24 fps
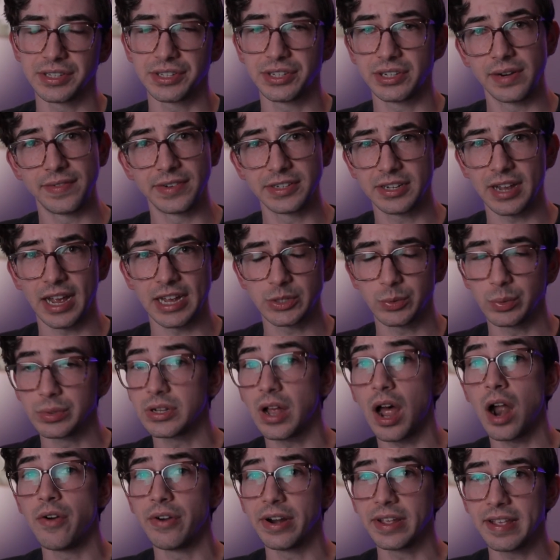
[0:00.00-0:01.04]
The service cost was
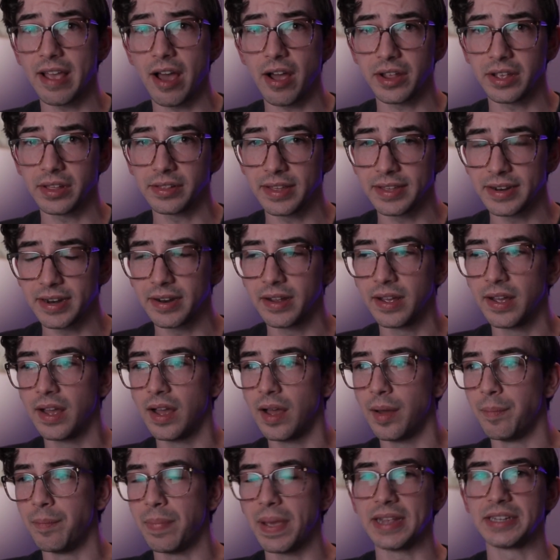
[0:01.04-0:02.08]
already calculated
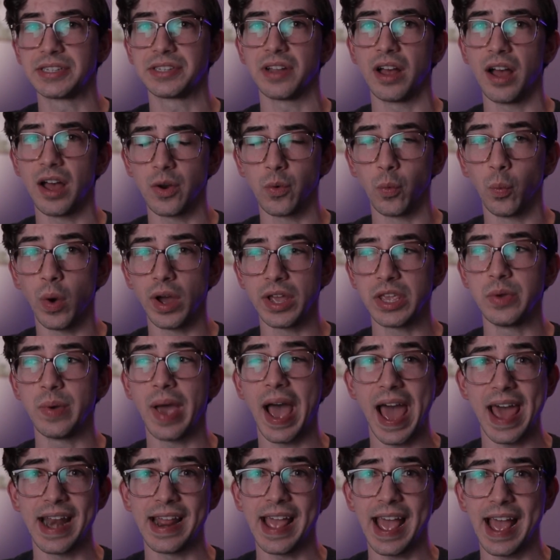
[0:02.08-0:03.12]
based on what you
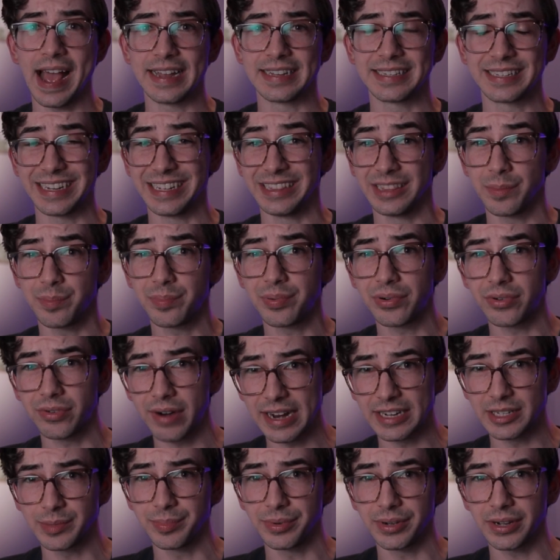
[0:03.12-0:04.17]
had it as in the
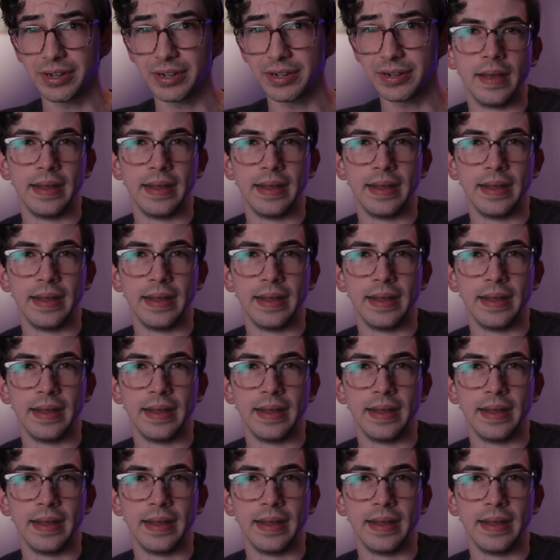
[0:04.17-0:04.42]
price book.